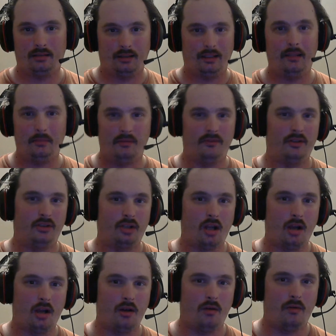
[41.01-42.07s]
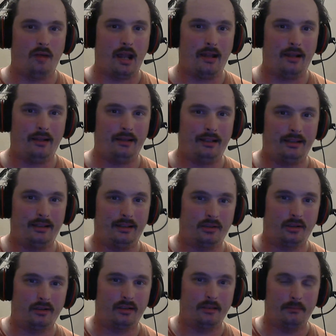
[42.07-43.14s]
the name of the show that
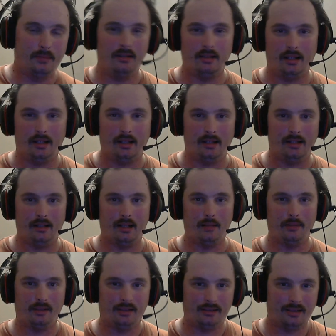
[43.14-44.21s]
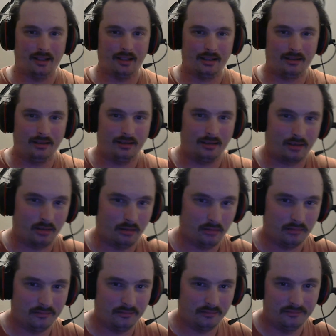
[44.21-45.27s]
starts at midnight in Abilene, Texas is
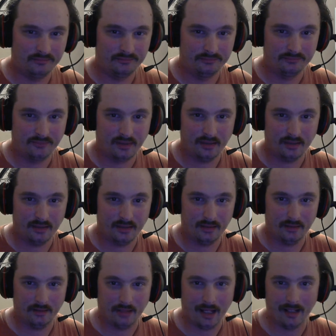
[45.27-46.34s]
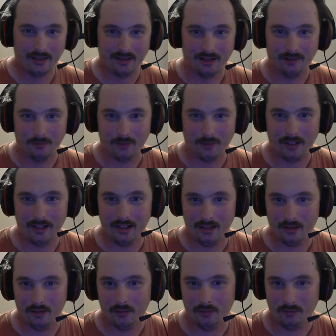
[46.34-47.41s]
called the
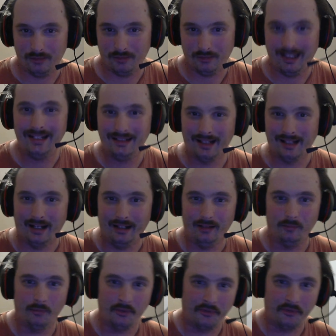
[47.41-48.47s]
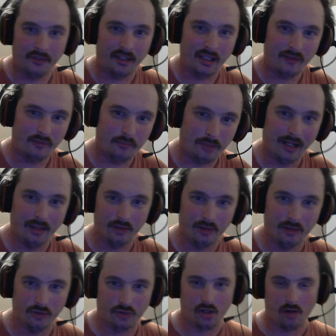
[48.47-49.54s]
ice.radio Late Night with the Kevin
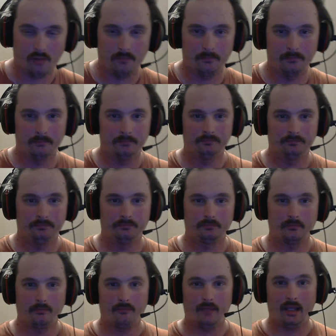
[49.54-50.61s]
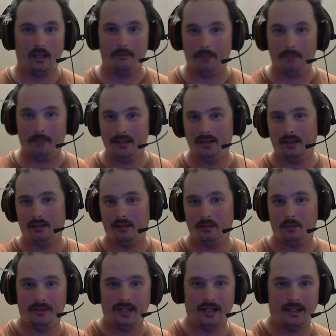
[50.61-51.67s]
Pilon Show. And
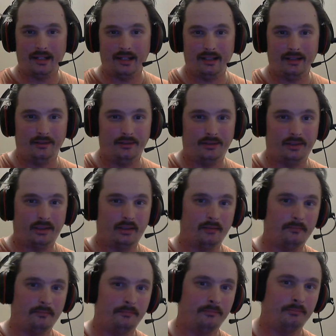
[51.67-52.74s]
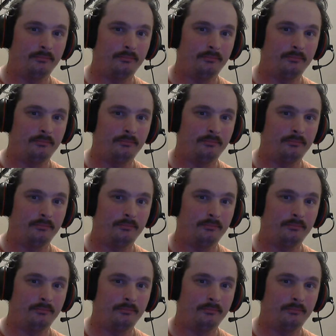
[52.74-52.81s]
basically what that is